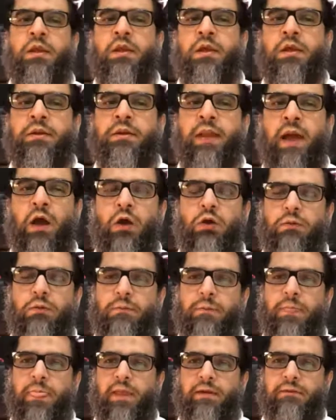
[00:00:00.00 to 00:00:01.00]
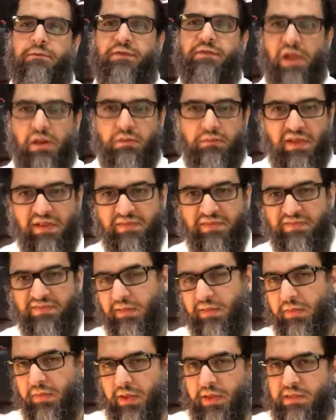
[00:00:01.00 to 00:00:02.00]
Now, when we say
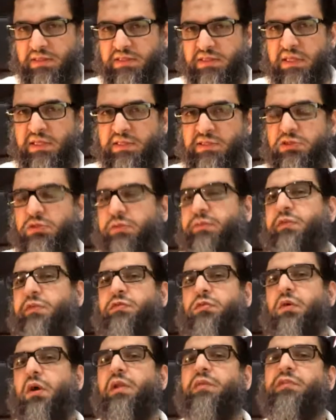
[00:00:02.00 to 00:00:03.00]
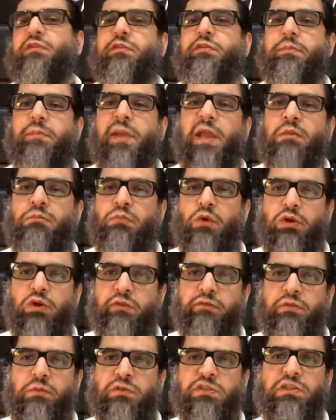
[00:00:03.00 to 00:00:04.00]
that the consensus of the scholars is the main body
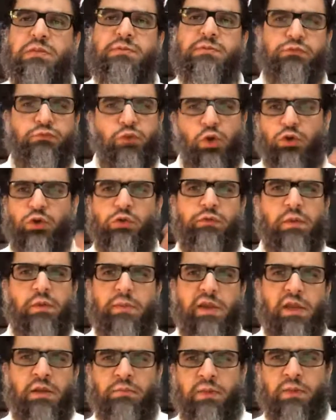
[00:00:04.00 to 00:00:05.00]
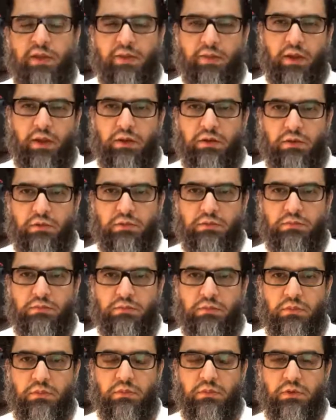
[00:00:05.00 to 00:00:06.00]
of the Muslims, what do we mean by that?
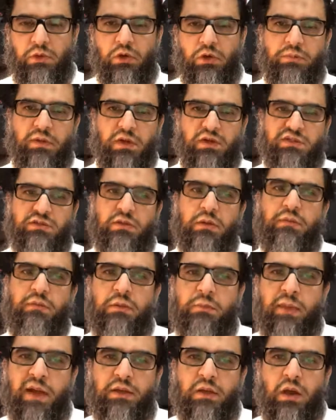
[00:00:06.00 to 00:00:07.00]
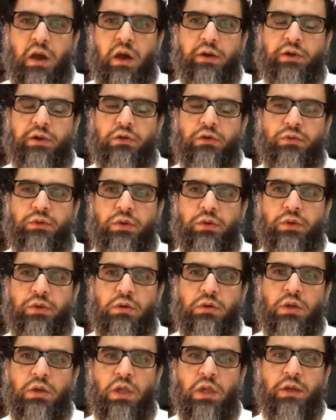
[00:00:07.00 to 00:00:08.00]
Because someone might argue,
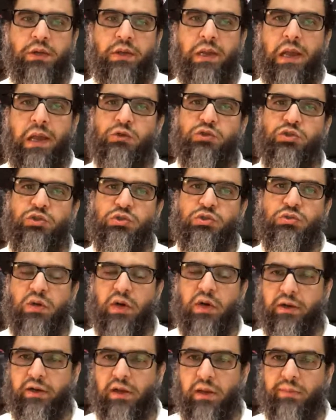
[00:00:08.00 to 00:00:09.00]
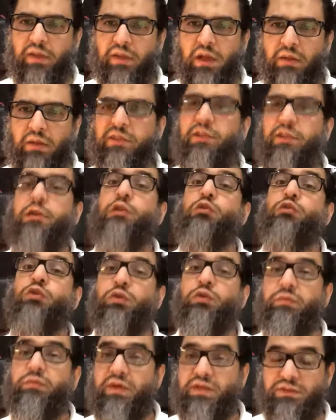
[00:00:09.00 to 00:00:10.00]
no, now you are coming up with a new
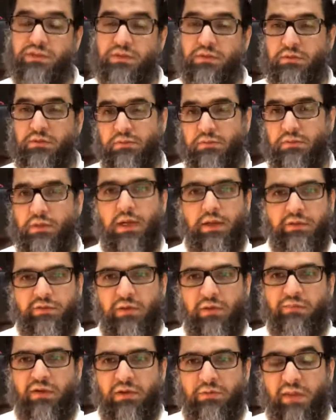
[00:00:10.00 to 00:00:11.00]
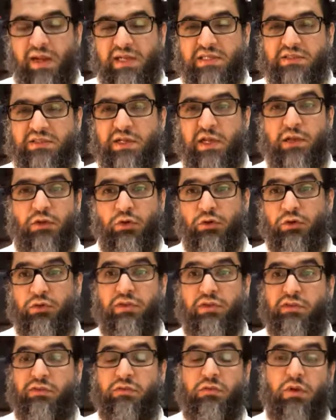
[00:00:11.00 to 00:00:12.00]
innovation. Yeah, someone might say, no,
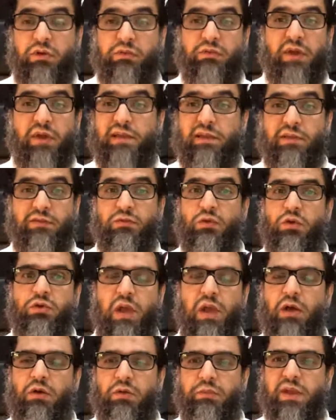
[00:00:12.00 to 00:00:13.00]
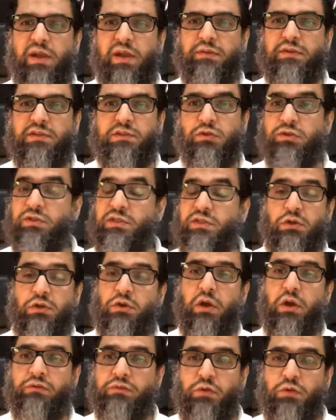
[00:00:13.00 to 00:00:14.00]
this is not right. This is not how we understood. This is
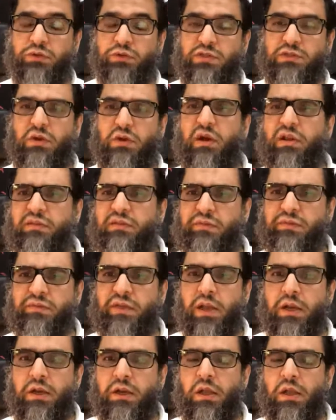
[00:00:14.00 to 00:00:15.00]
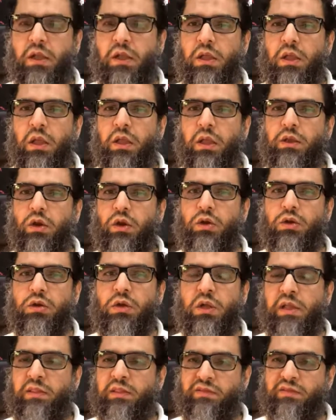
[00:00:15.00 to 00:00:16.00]
not what the scholars have said. The
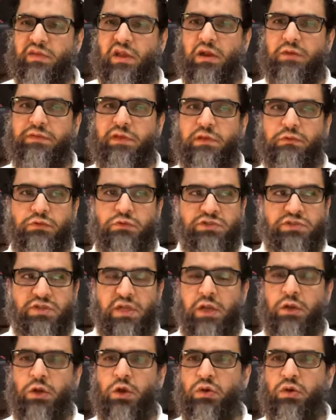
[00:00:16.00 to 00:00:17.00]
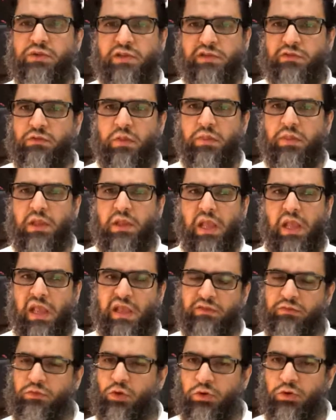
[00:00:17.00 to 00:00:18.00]
Salafis would say, no, this is not the
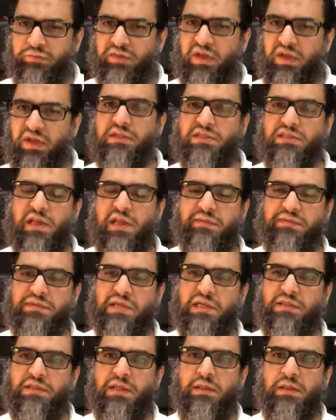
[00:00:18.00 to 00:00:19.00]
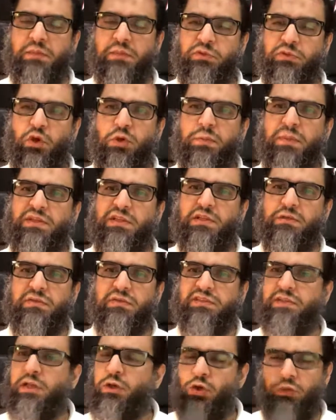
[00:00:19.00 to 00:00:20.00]
case. We are the safe sects, and the Deobandis
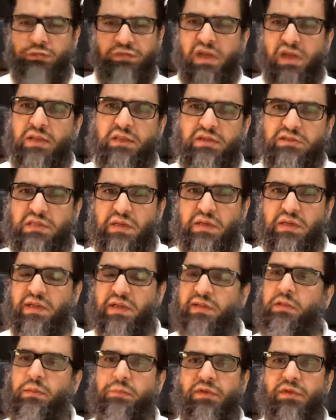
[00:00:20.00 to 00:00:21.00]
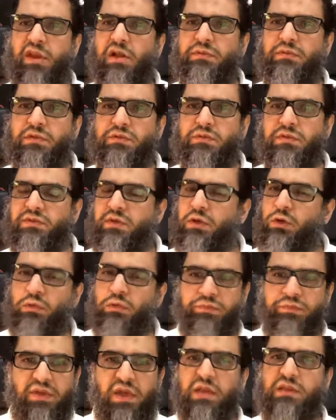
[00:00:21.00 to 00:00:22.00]
will say, no, we are the safe sects, and the Barelvis will say, no,
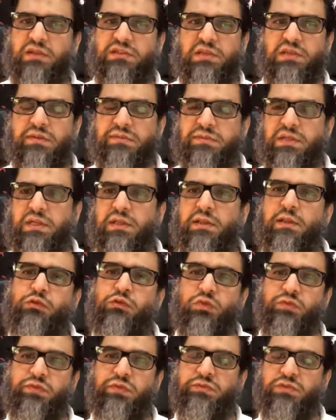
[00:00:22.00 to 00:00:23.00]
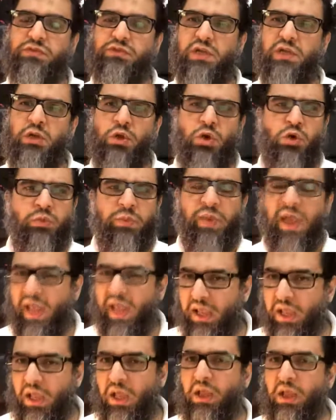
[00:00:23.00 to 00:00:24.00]
we are the safe sects, and the Sufis would say, no
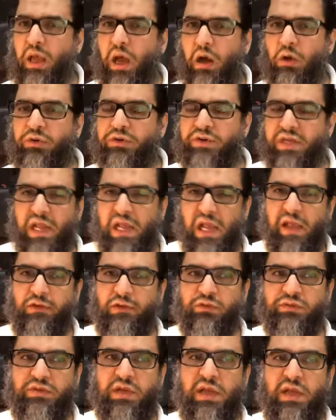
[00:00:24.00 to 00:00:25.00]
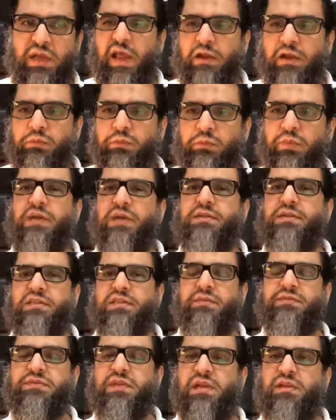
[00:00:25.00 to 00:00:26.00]
way. How dare you say that? We are the
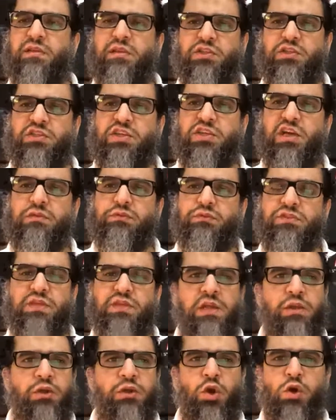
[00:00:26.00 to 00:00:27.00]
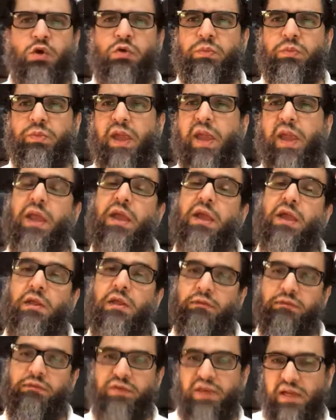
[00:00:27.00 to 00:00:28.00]
safe sect. And the Shias would say, no way.
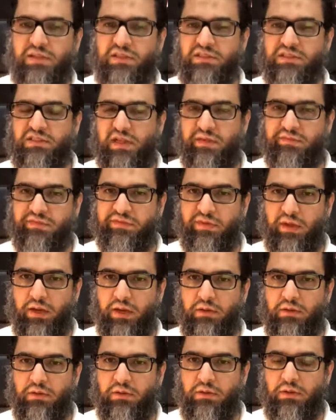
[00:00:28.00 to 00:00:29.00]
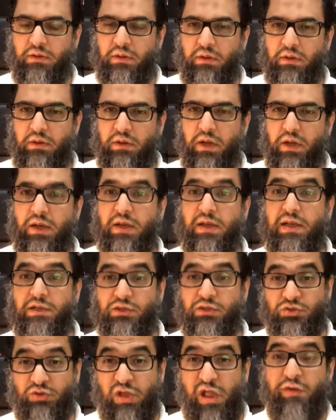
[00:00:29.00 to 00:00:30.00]
We are the safe sect. Yeah.
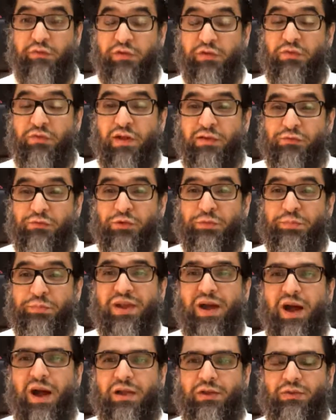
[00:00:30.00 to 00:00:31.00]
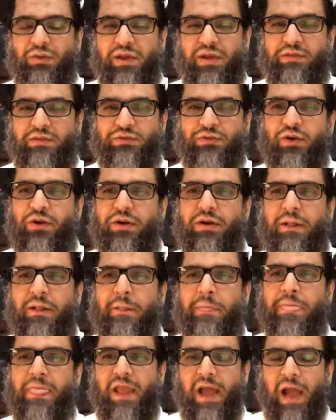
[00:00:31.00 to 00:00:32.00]
So everyone would be arguing. So
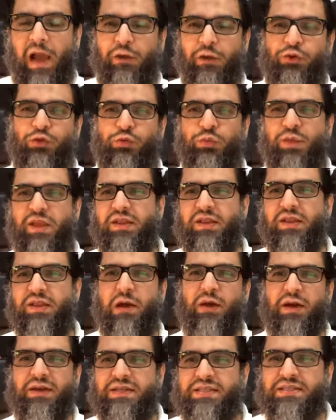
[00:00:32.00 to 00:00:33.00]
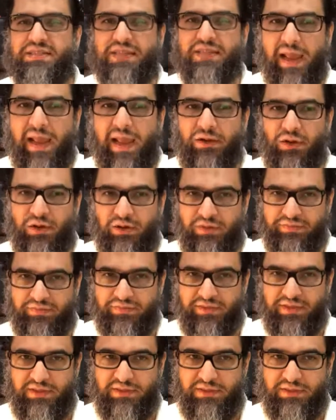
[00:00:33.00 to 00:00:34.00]
how do we now understand all of
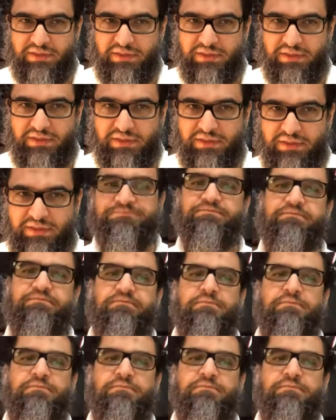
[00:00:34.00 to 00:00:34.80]
this? Yeah.